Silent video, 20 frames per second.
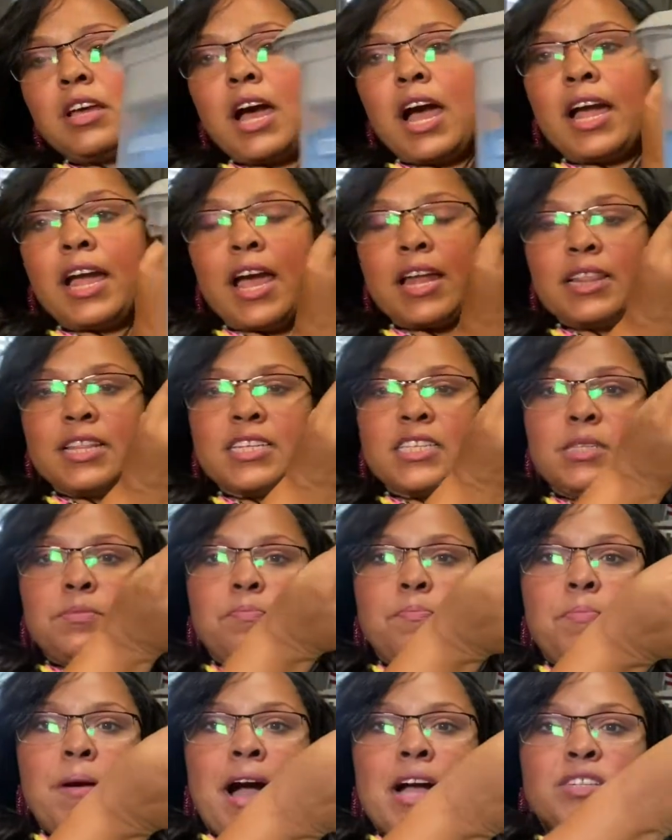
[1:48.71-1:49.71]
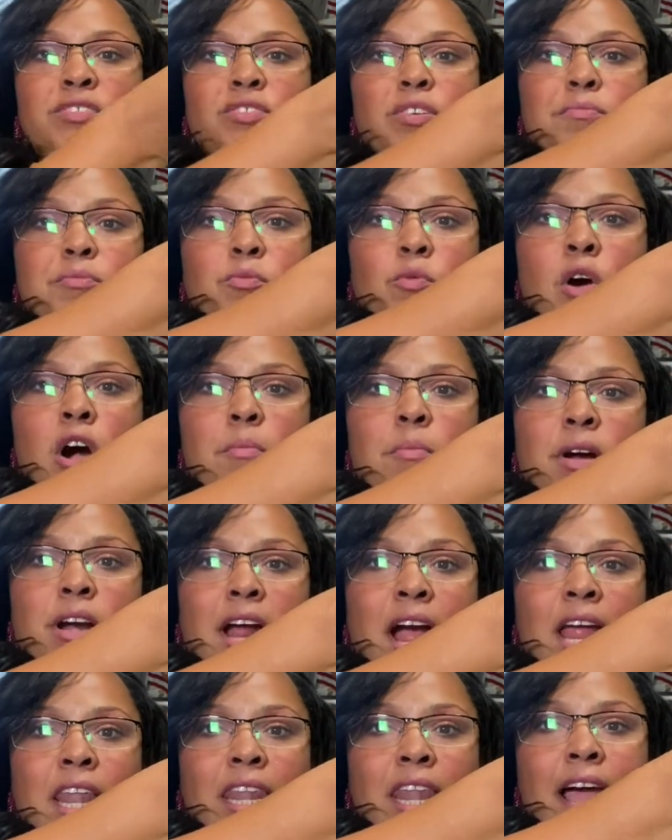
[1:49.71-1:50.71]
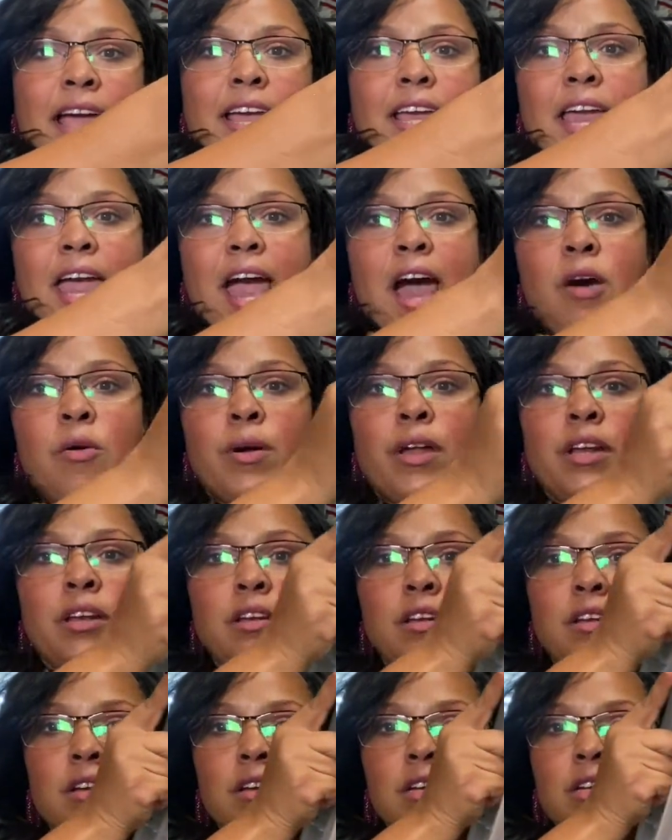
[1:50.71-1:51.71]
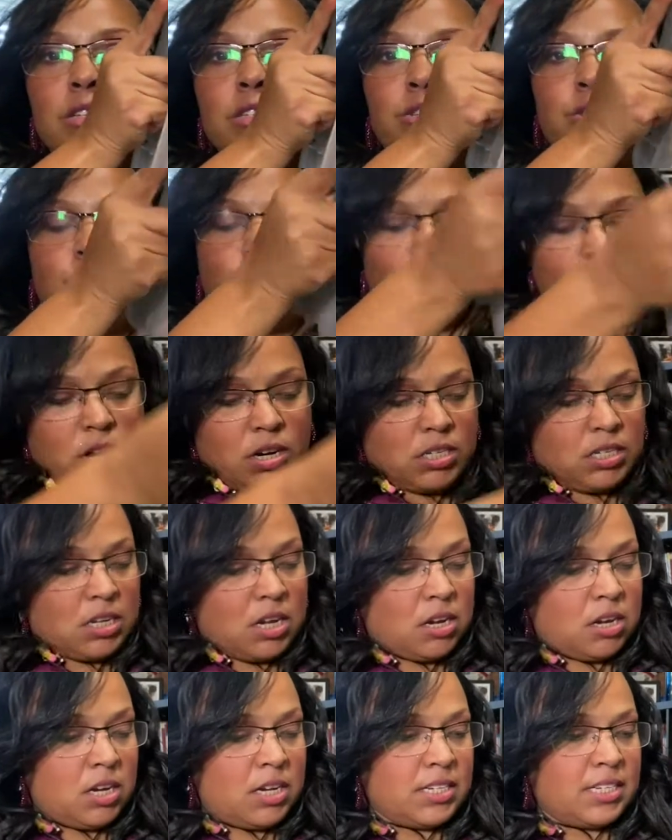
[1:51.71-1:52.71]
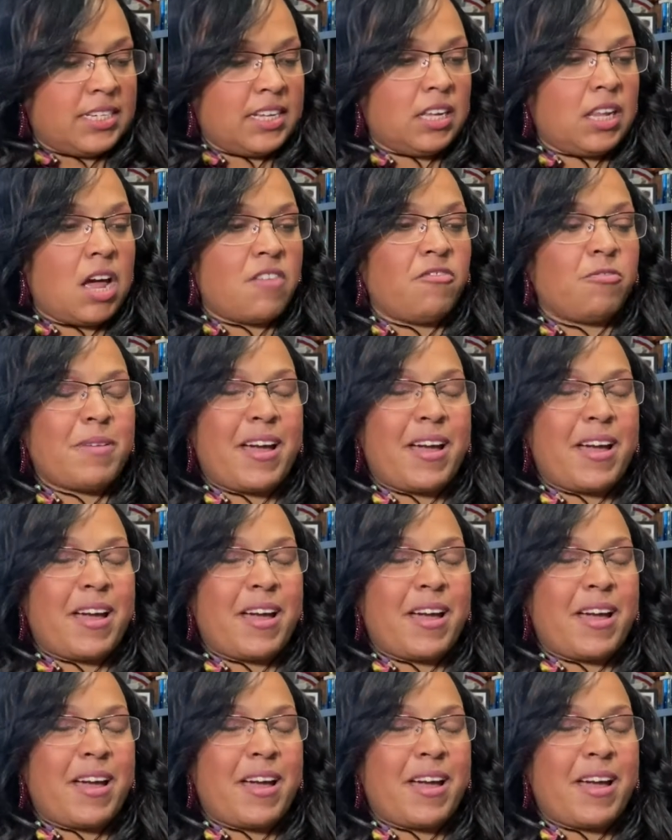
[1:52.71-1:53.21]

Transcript: got this box from Walmart. I like how it stores a good deal of them.